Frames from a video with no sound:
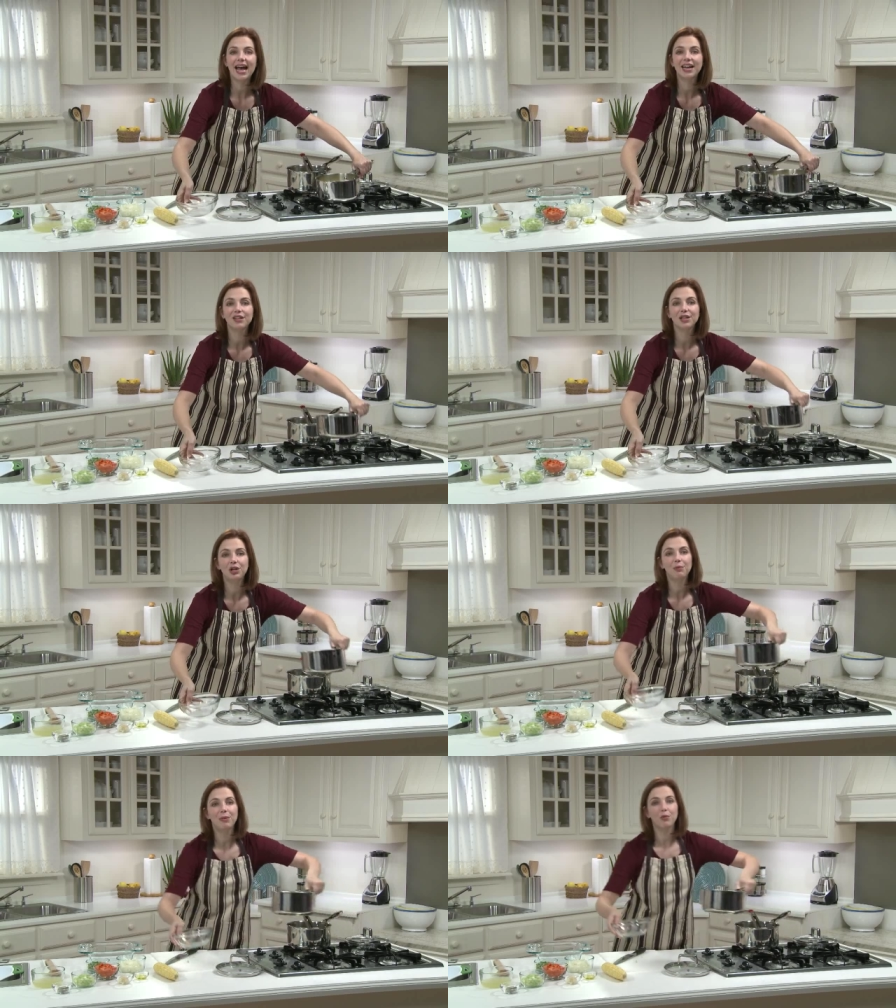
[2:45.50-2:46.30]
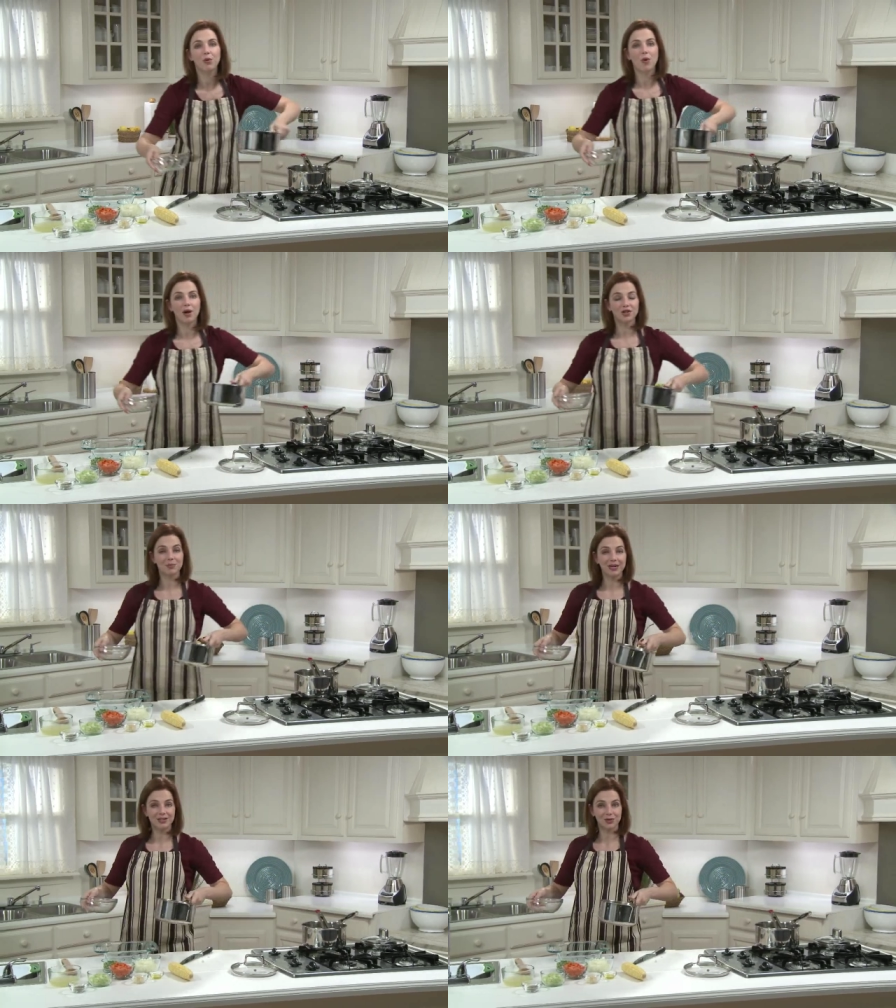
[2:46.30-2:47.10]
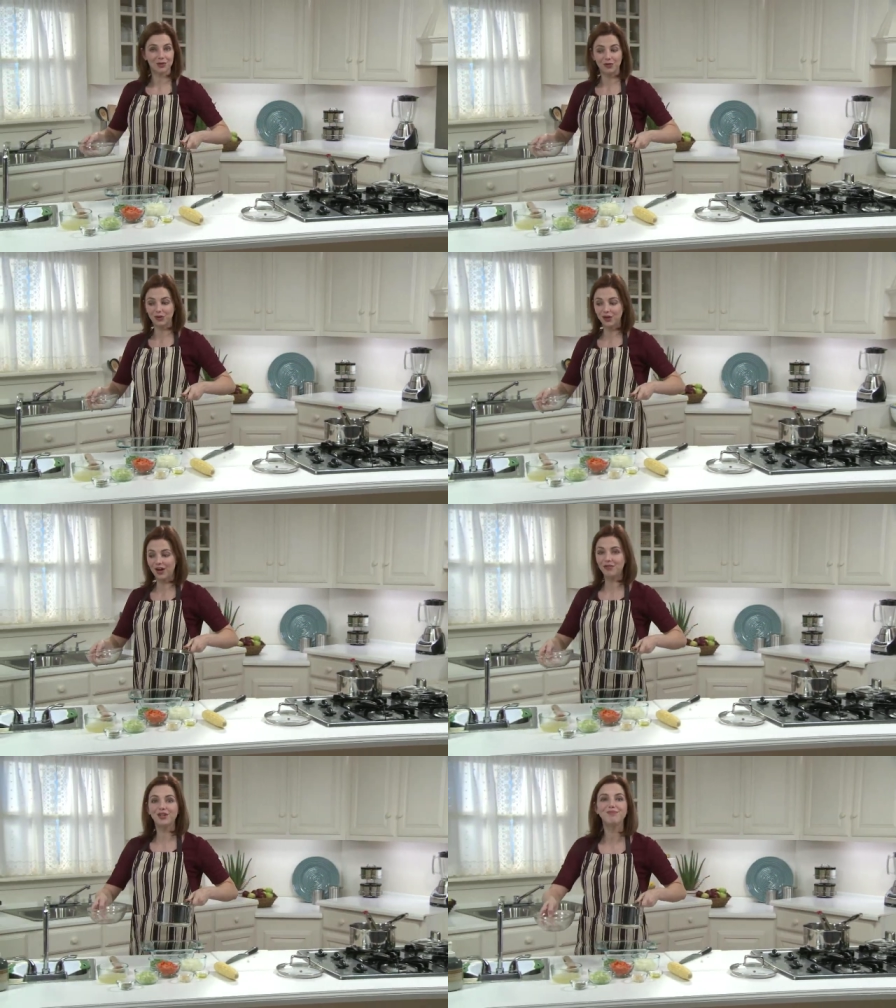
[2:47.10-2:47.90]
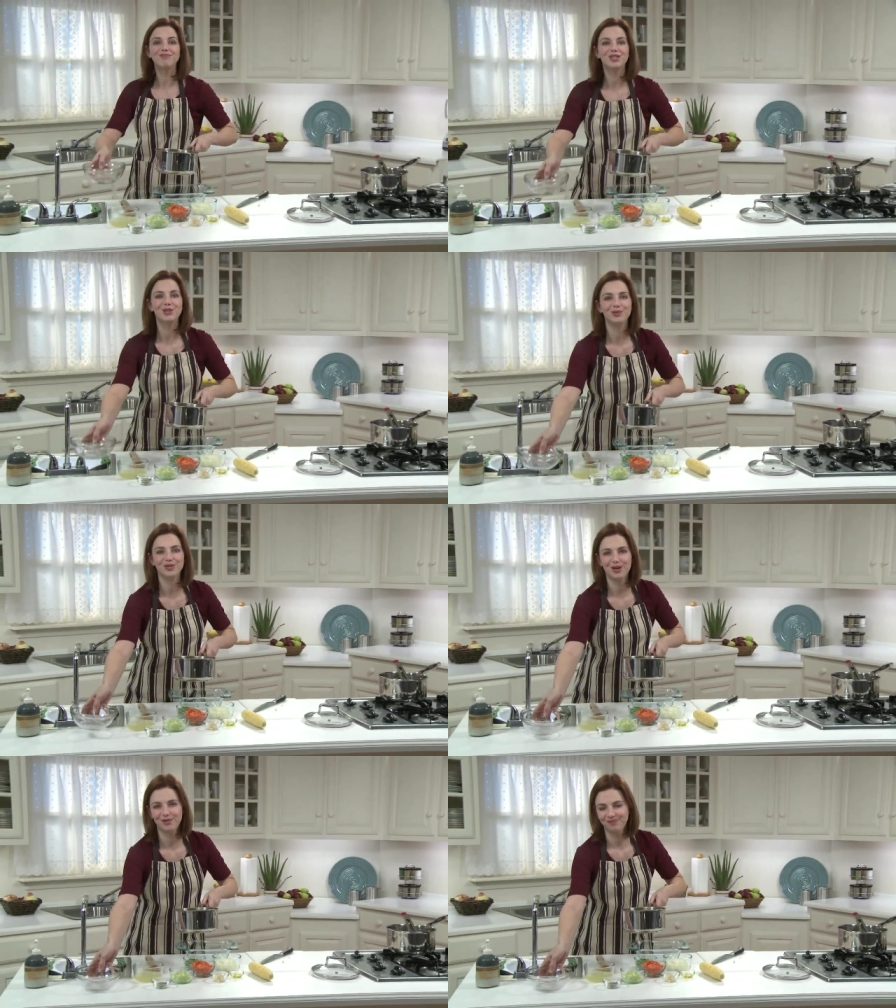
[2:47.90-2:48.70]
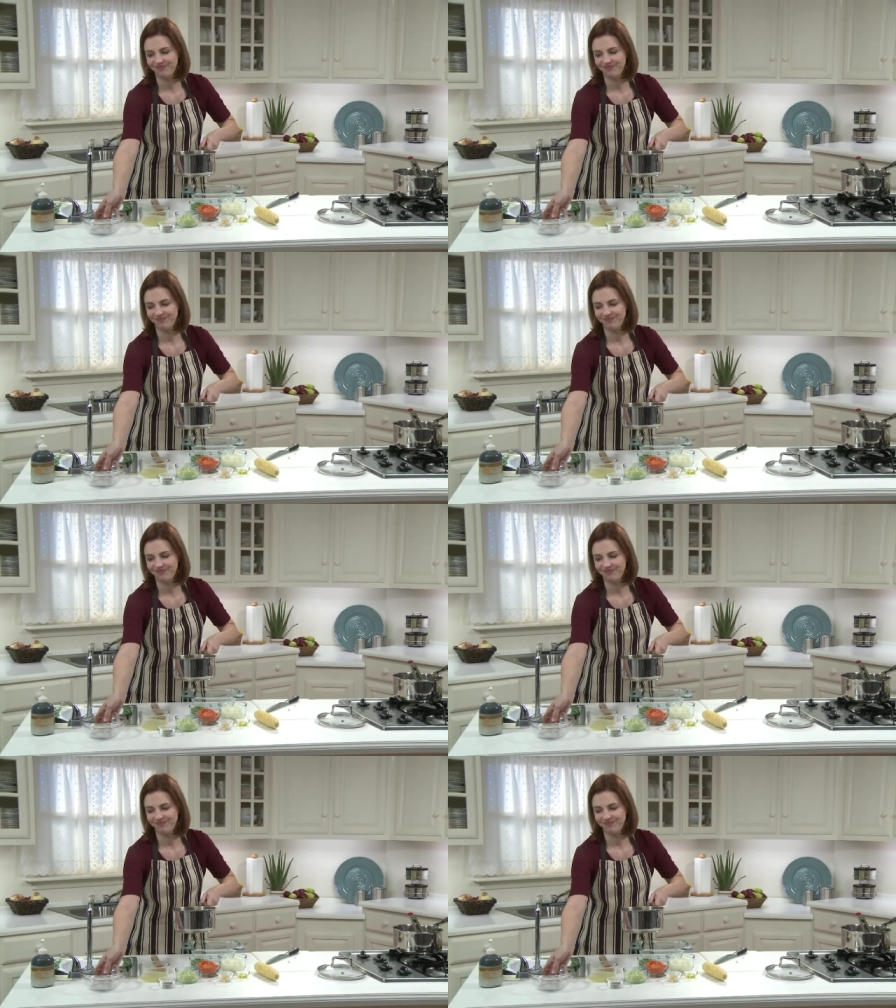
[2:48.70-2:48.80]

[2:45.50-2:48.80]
add a little bit more water to make certain they're covered, do so.